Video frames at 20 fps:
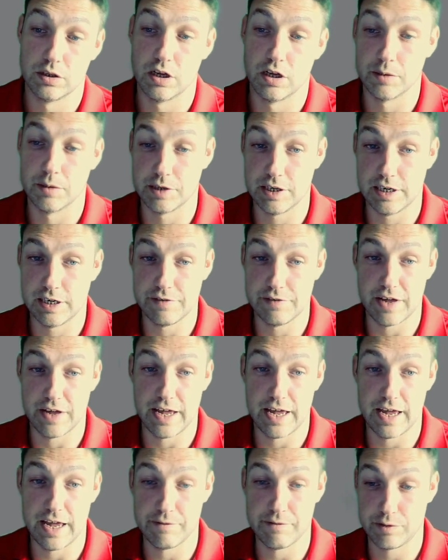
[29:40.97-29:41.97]
I'm going to leave
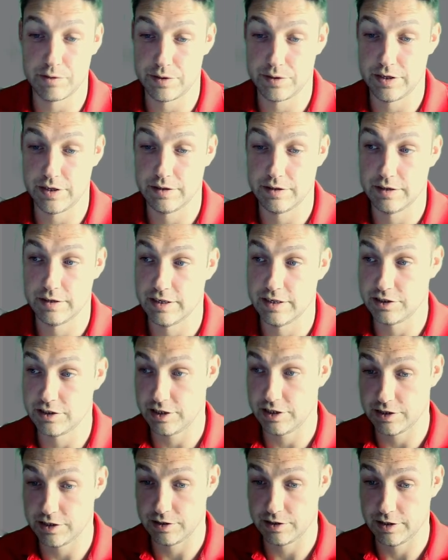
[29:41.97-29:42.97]
everything as
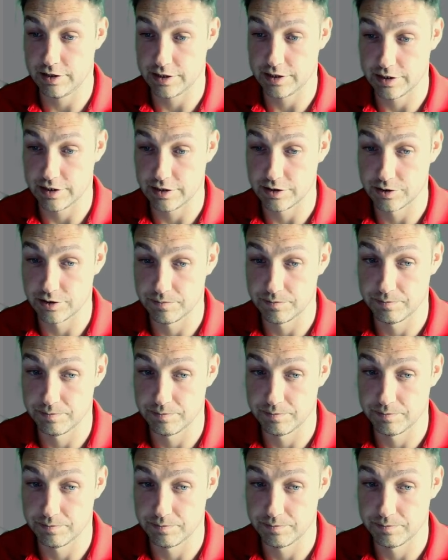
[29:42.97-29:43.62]
it is like this.